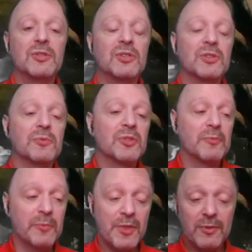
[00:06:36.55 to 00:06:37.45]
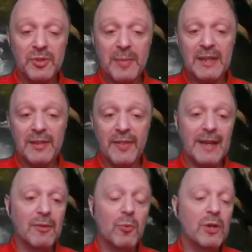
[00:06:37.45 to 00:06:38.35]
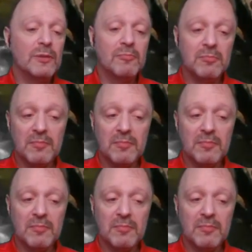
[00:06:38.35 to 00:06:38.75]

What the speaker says: just with respect to theta 1.